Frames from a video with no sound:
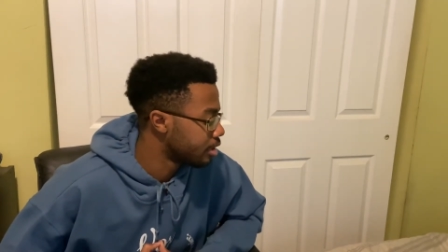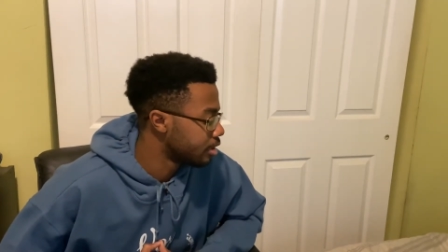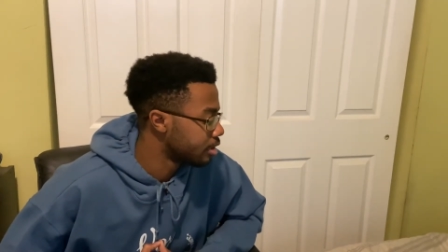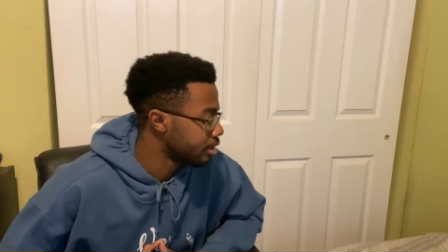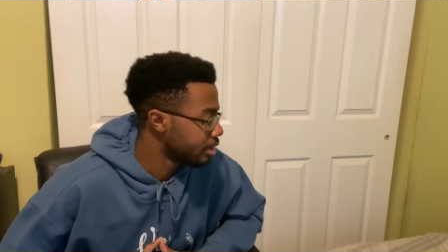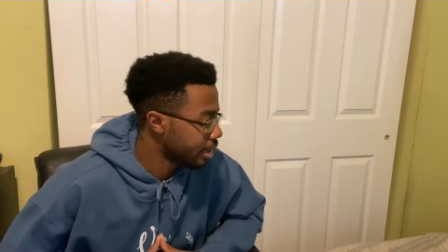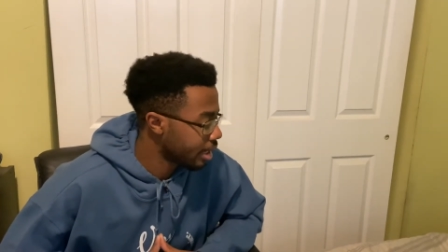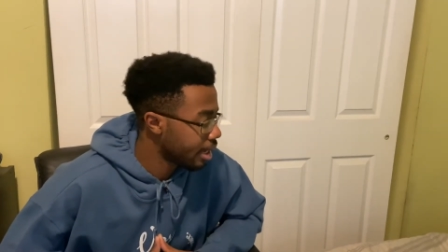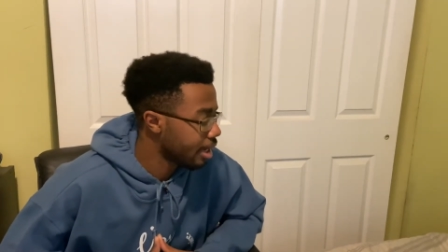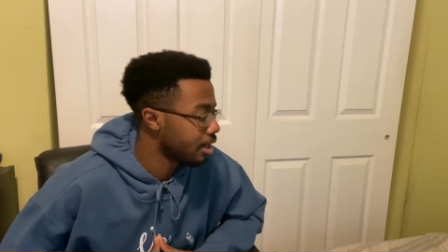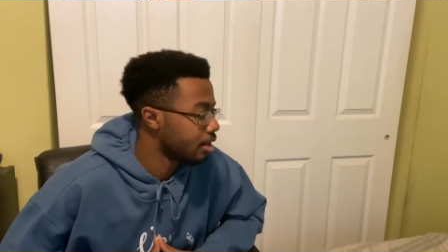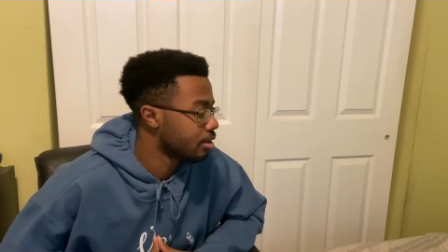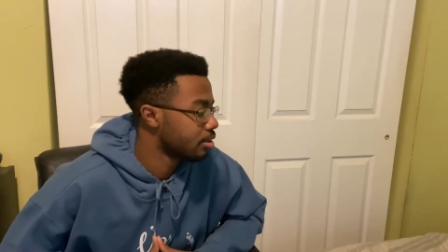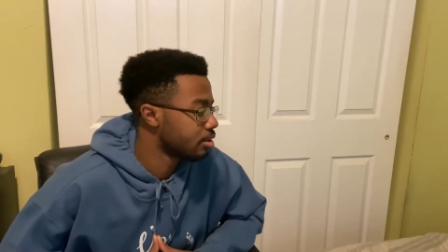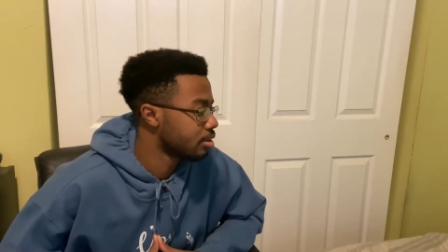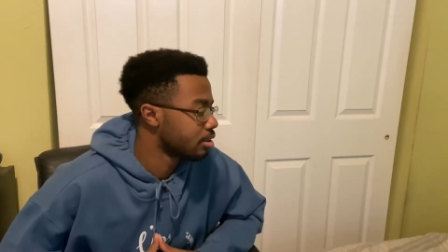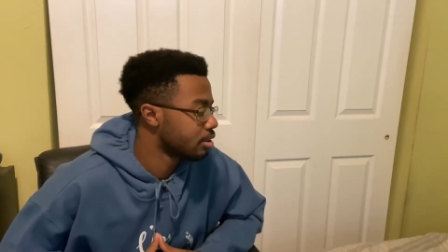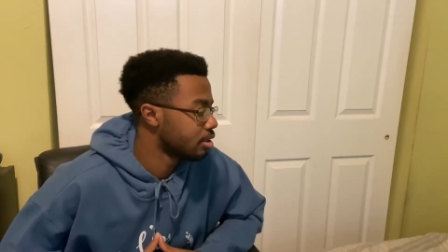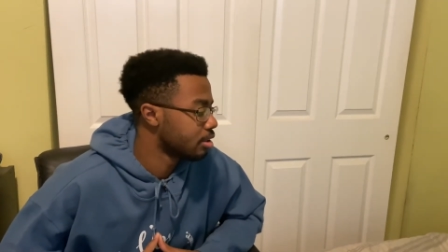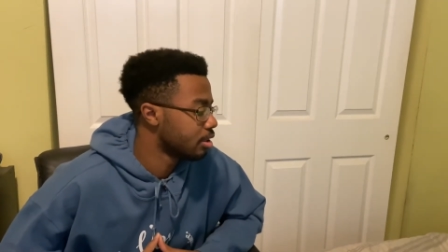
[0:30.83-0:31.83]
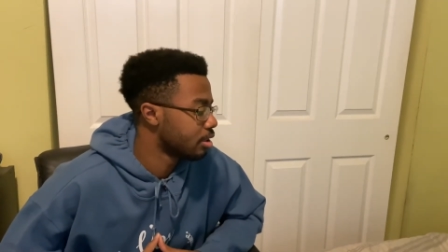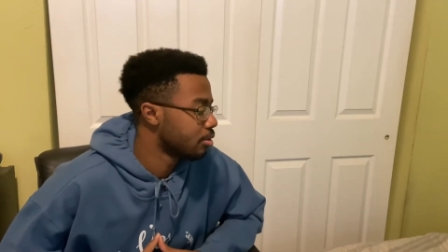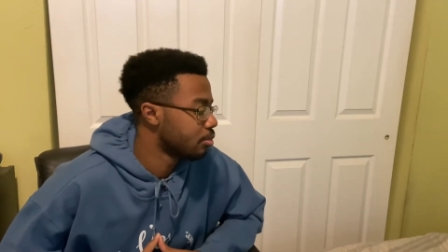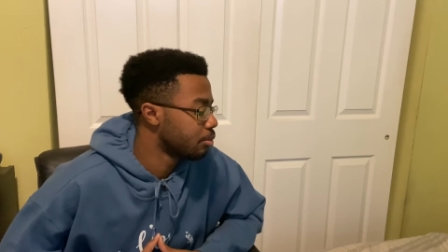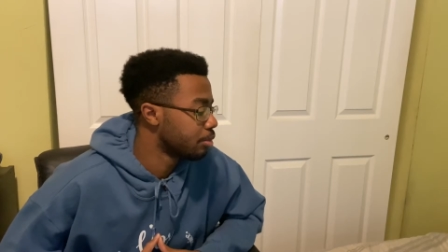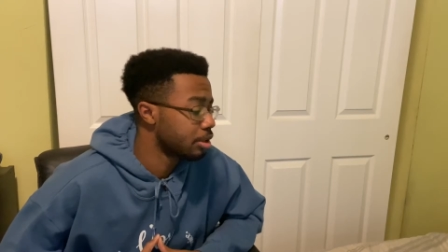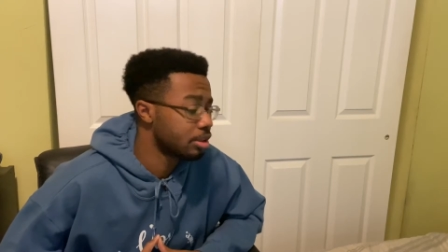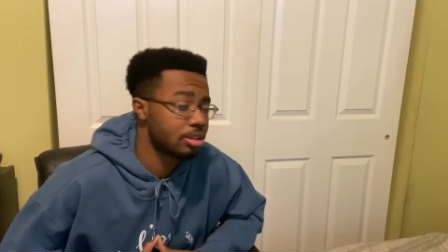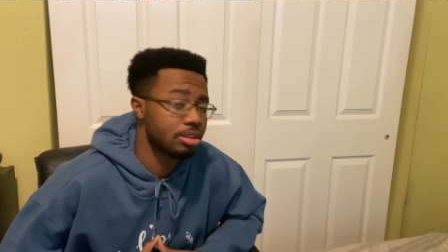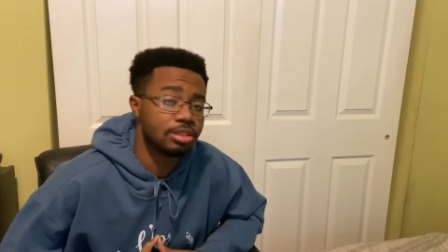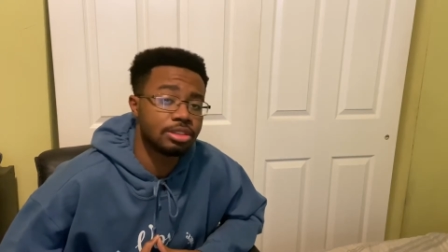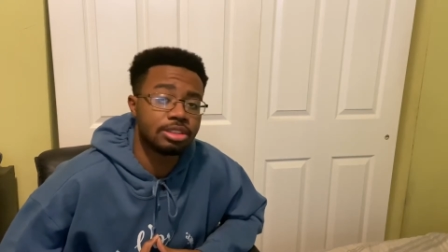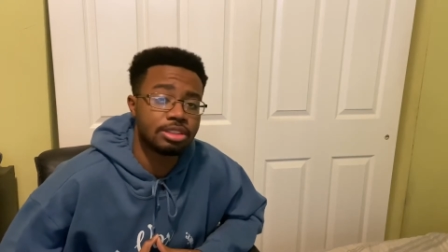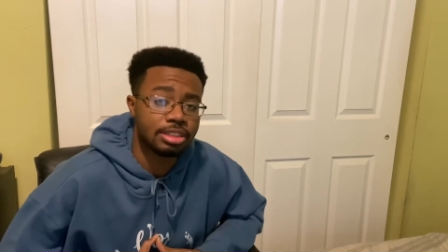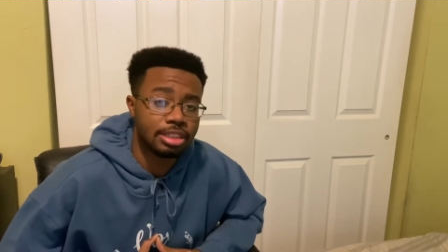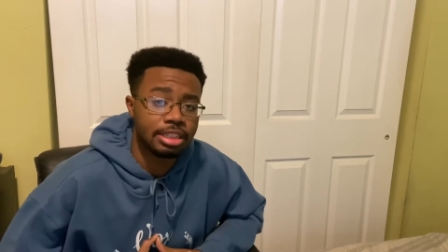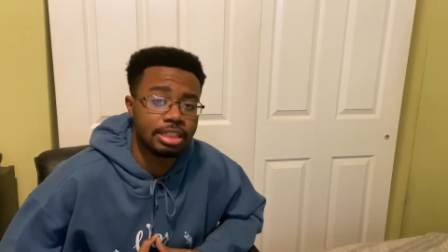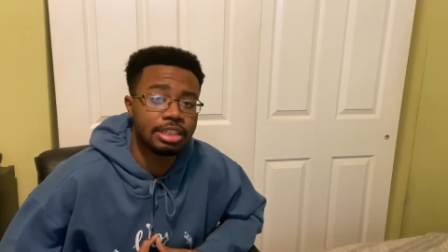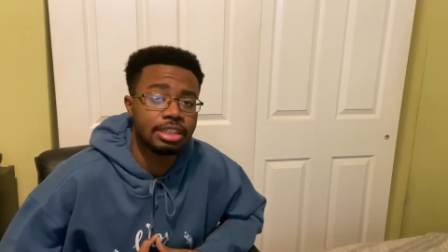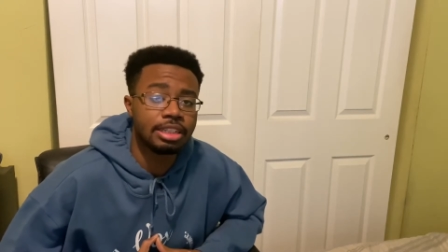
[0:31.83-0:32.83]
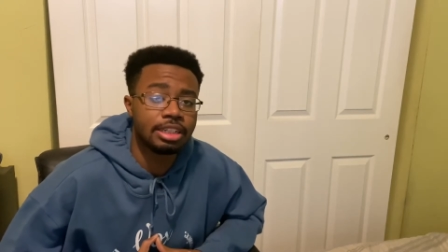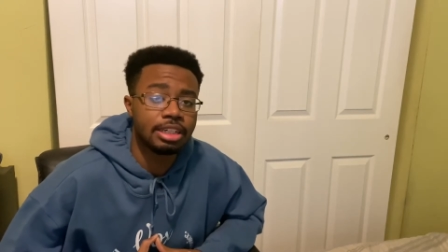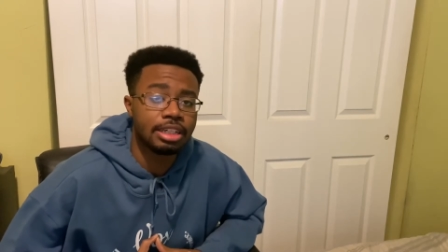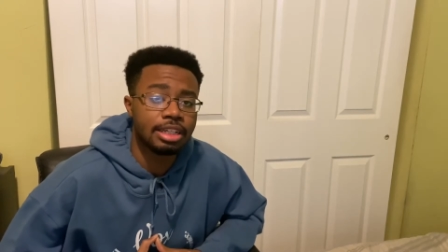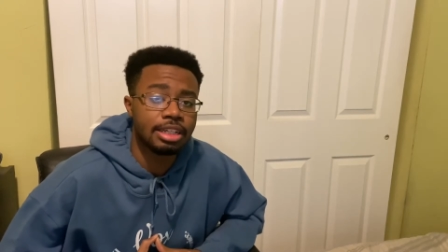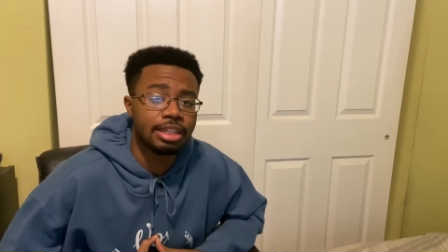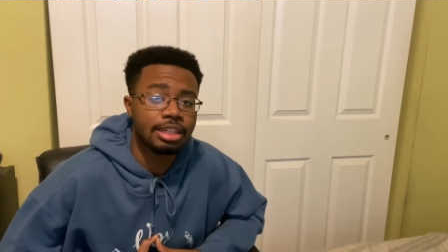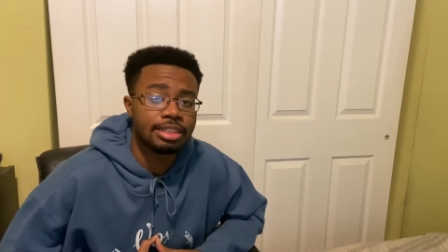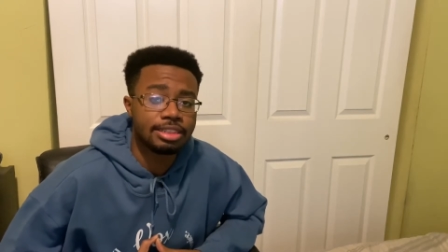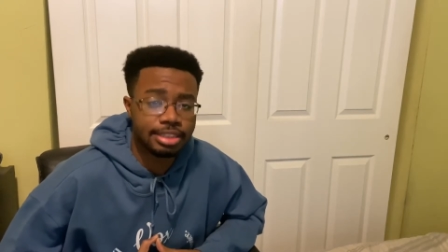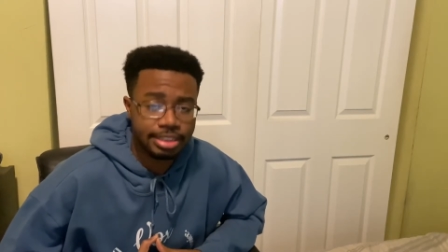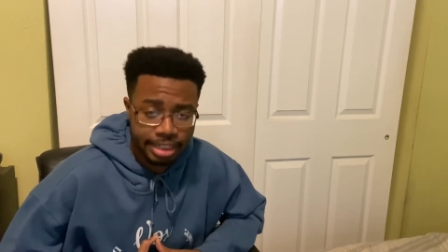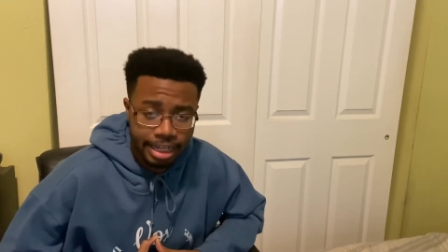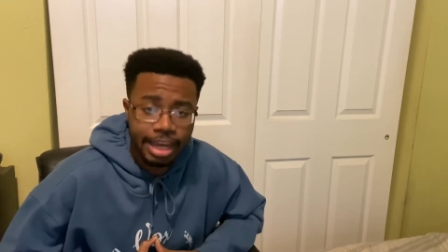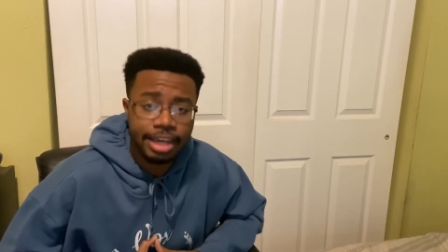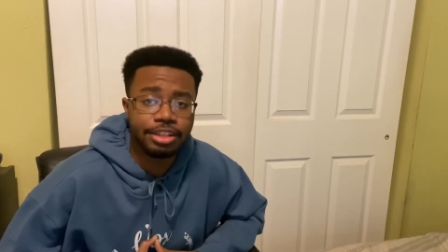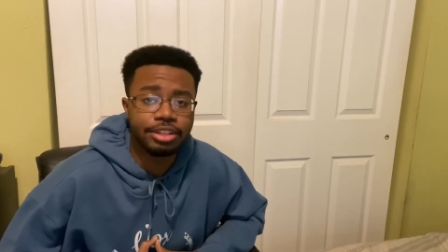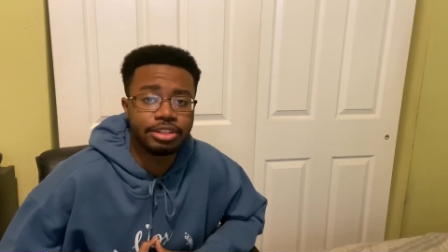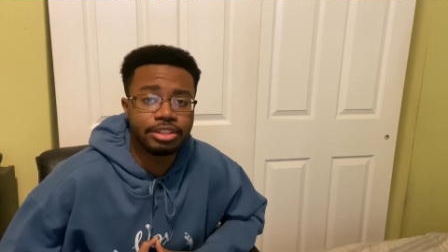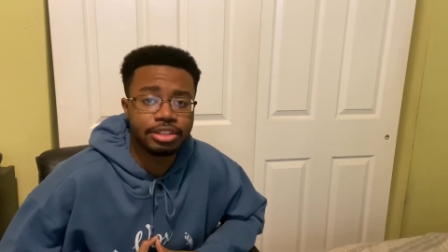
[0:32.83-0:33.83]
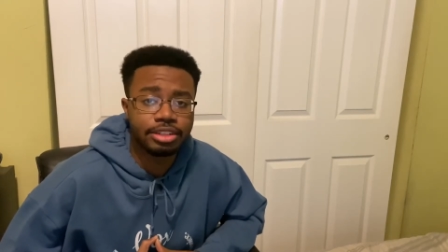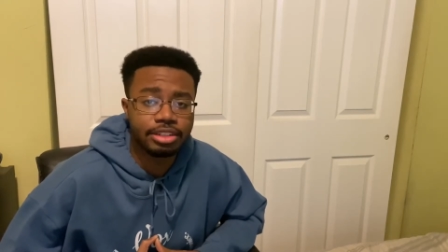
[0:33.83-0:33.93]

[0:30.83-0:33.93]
Yeah, we're gonna see together.